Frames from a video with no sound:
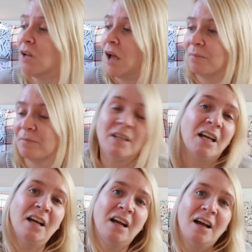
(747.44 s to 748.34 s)
No.
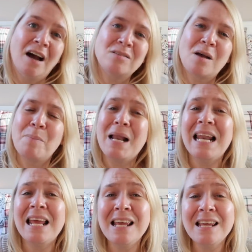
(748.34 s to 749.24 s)
I was like,
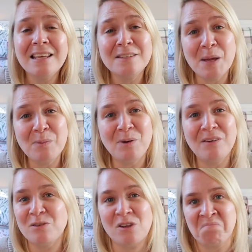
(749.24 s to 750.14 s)
please, people
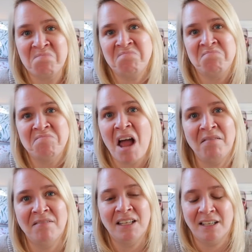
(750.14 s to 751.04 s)
love it. He's like,
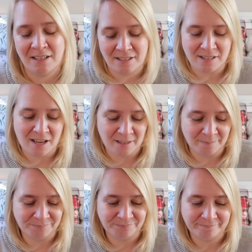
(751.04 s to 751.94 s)
no.
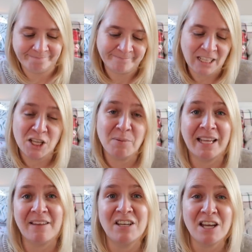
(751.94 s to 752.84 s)
So you
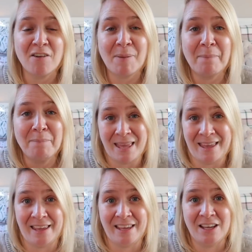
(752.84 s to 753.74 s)
might get a video about
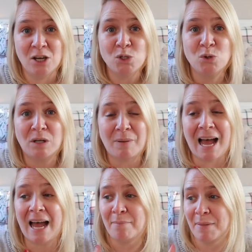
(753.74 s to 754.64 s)
me talking about
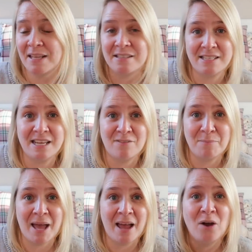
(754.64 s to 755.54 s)
how me and
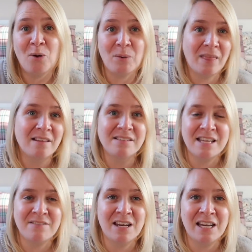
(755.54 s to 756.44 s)
Stephen met without
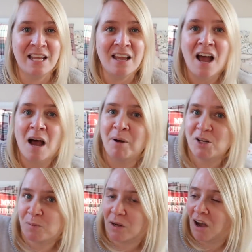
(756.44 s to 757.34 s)
Stephen in it. I might
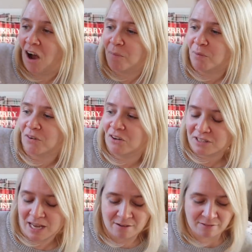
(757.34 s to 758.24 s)
just put a cardboard
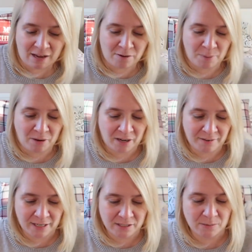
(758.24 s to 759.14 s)
cutout of Gary Barlow
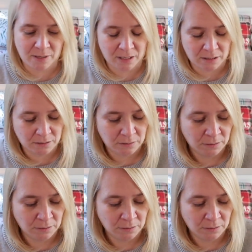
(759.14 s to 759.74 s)
next to it